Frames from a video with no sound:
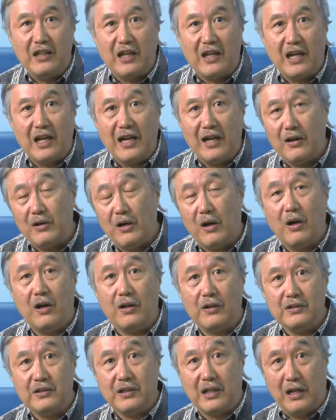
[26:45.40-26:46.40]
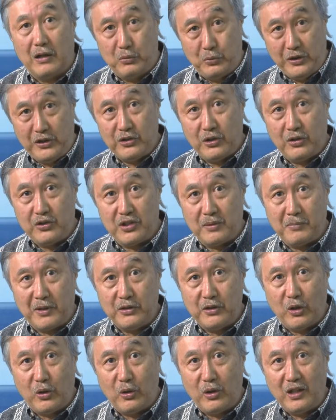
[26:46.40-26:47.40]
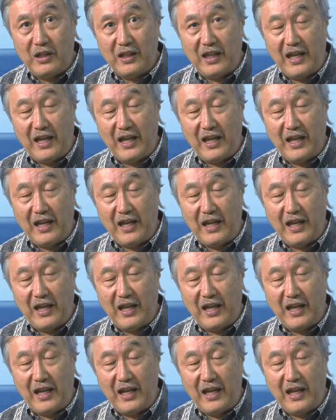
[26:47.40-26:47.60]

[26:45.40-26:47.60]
uh, on uh, Research in Manoa.